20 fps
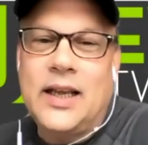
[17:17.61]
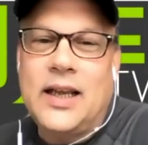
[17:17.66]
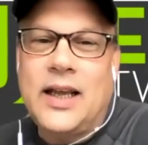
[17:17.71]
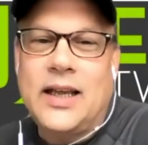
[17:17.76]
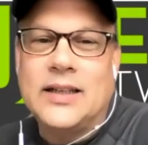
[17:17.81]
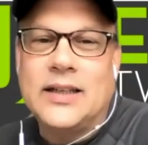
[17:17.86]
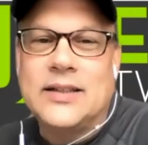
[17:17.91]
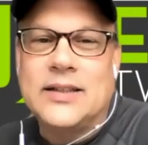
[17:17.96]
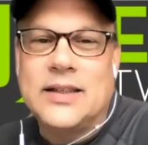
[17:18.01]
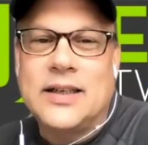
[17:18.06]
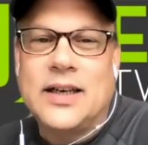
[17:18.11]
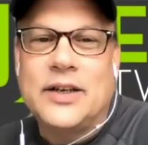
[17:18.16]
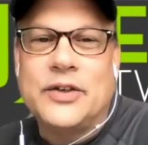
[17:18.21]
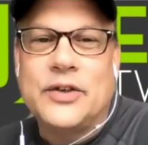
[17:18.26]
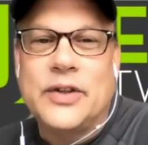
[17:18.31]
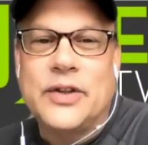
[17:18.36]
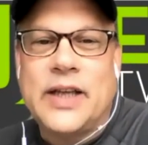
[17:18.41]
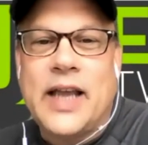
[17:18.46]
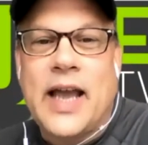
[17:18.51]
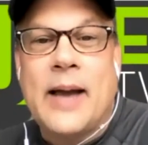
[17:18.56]
and sit under
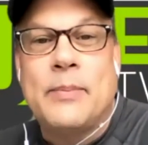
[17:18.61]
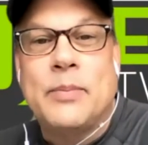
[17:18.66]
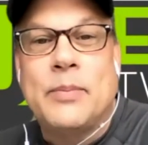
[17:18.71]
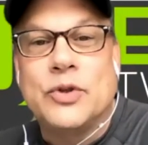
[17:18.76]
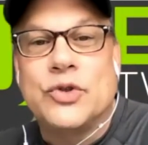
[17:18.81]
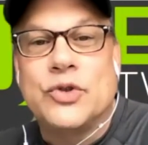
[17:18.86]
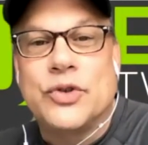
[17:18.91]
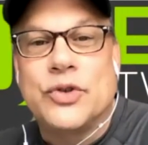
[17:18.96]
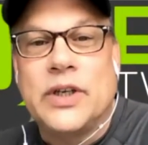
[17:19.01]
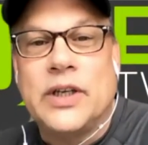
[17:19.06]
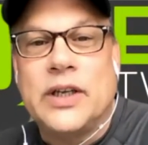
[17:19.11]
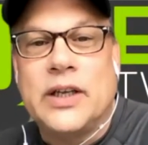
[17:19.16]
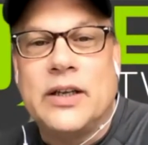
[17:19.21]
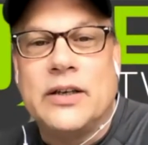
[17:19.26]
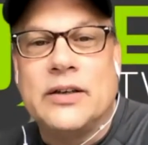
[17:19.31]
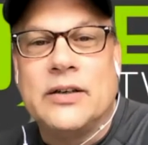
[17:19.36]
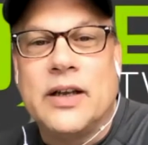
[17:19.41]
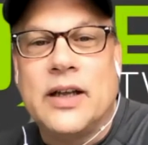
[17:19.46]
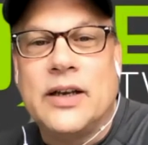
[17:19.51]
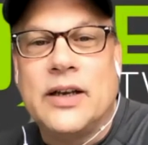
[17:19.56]
the apple tree
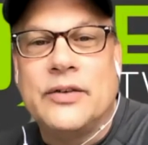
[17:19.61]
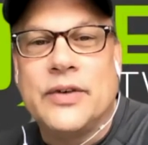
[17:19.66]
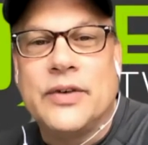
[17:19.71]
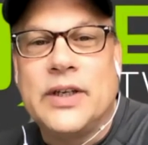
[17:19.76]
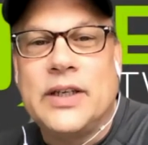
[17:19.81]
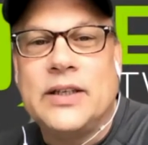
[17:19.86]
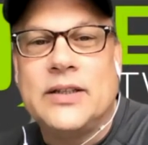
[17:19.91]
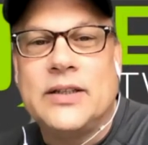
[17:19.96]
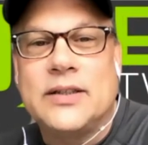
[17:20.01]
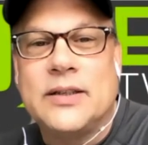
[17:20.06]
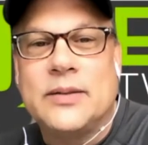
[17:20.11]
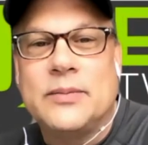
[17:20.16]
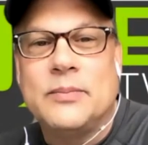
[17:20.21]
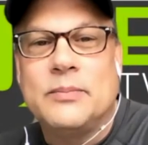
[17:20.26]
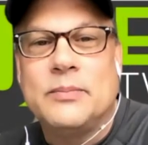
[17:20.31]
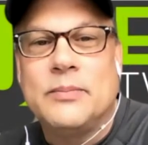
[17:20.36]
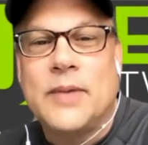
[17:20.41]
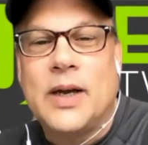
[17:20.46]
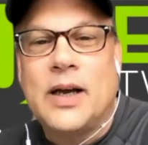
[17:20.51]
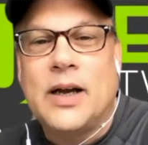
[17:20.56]
and read
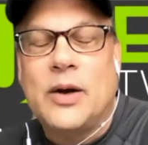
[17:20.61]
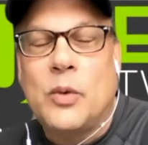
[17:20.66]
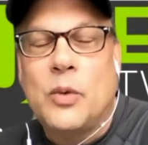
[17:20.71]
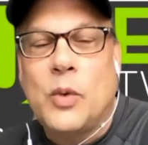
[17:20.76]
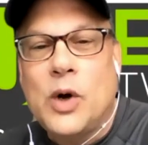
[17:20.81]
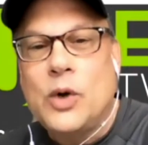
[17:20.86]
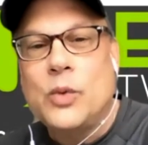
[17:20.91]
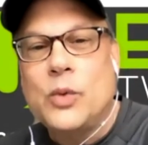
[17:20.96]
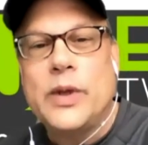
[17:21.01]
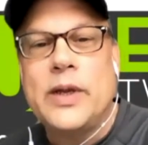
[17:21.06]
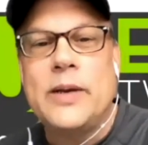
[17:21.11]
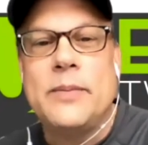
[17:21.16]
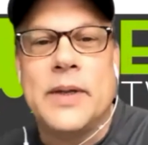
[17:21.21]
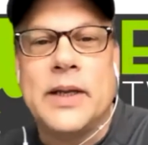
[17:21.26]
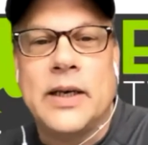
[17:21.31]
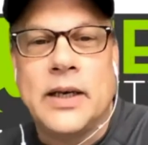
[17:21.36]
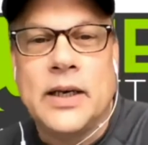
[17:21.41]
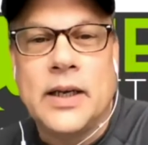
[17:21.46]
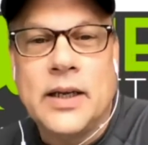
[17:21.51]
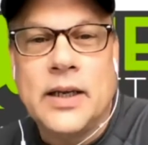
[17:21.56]
some Walt
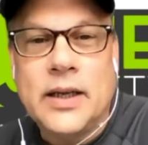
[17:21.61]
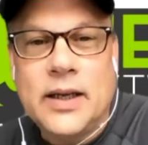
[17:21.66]
Whitman.